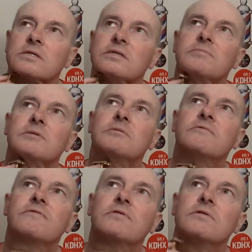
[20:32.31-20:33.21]
except
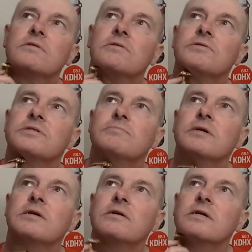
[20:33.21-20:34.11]
maybe for a little
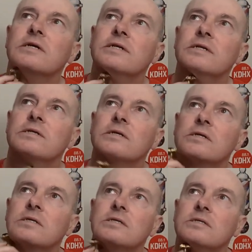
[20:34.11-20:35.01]
spot right
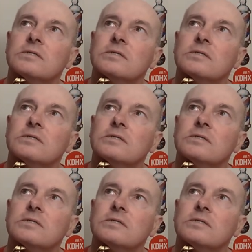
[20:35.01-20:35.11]
here.